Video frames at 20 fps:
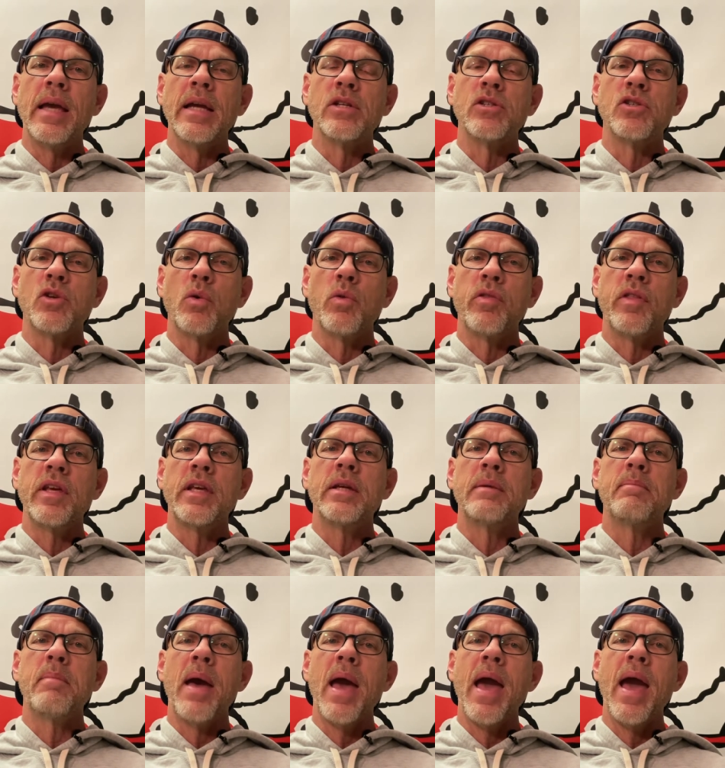And so
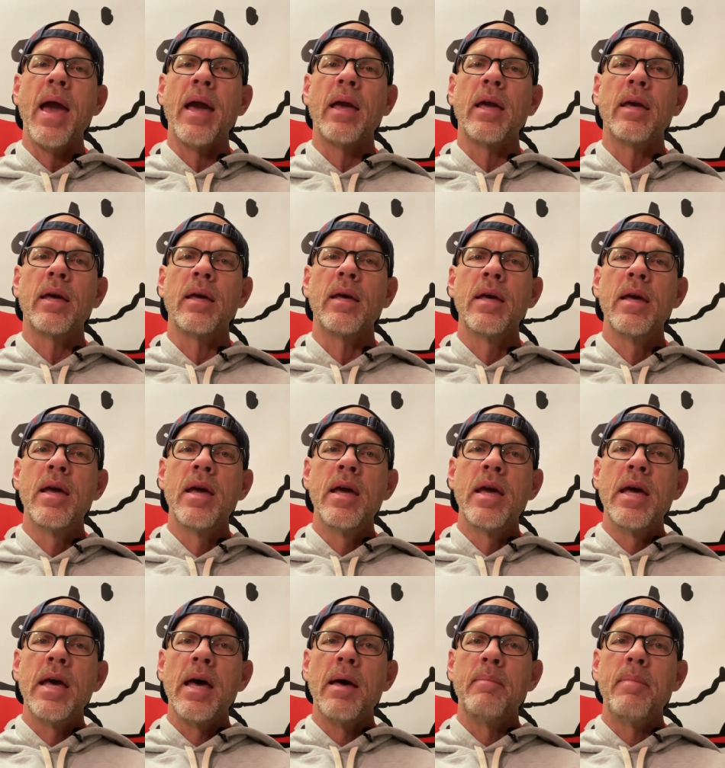thinking back
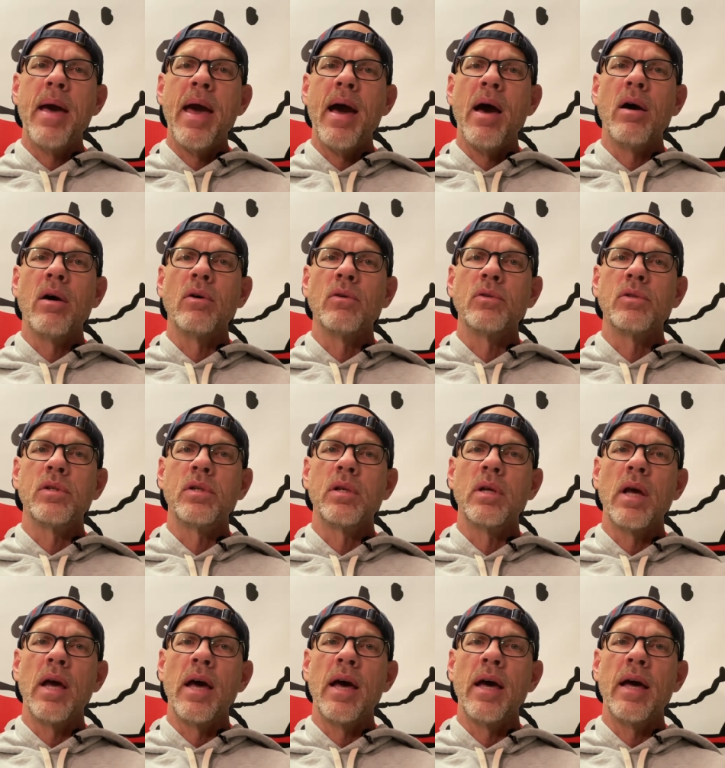about
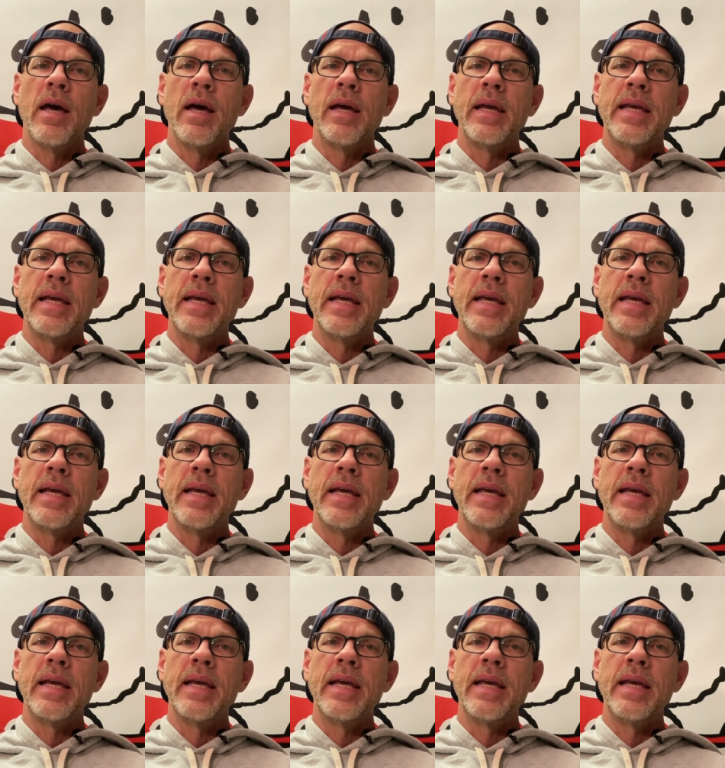uh,